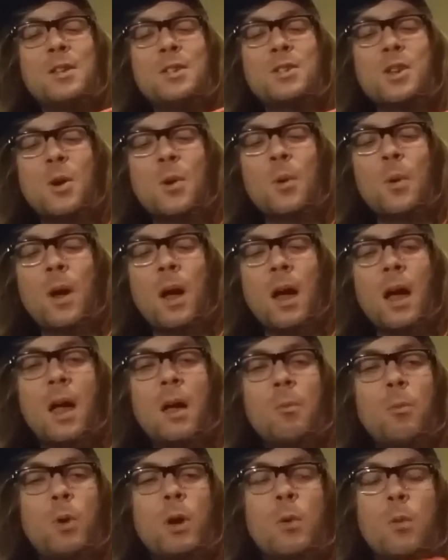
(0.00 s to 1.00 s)
So
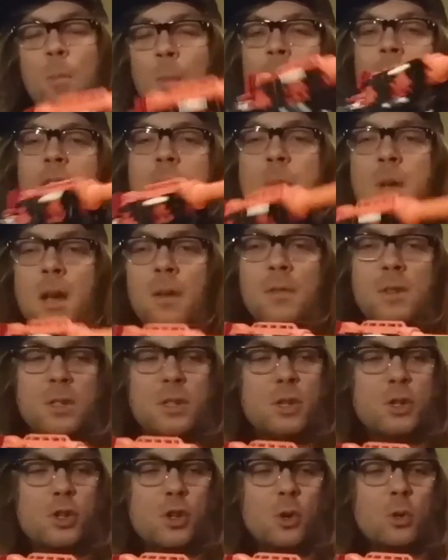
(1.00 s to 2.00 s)
what it reminds me of
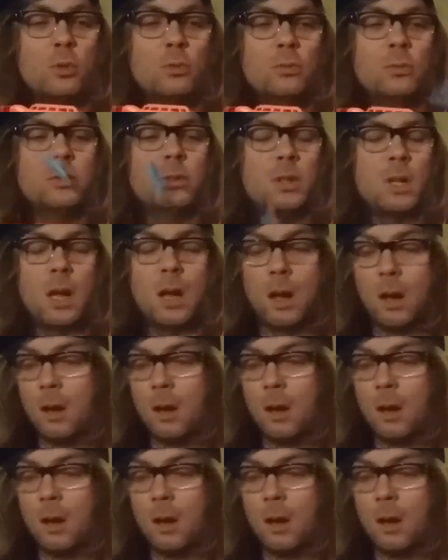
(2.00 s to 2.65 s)
is a jolt.